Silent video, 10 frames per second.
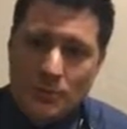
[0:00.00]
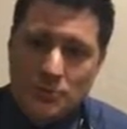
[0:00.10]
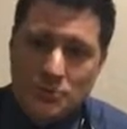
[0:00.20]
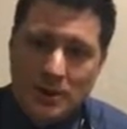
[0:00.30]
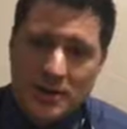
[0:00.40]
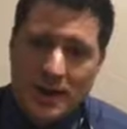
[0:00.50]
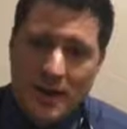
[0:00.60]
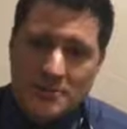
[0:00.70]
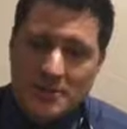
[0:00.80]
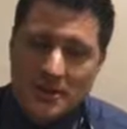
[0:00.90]
draining
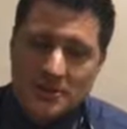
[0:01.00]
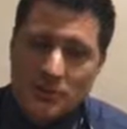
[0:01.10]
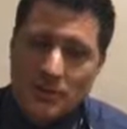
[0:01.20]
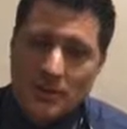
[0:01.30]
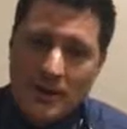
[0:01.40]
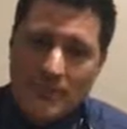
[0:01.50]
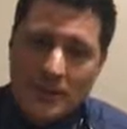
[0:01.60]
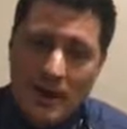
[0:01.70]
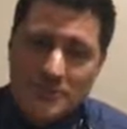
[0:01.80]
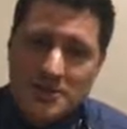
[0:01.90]
abscess, or even
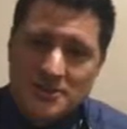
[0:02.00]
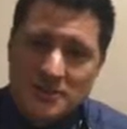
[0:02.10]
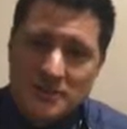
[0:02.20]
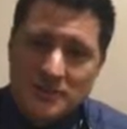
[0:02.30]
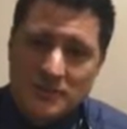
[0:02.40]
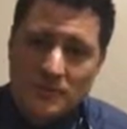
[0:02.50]
an abscess that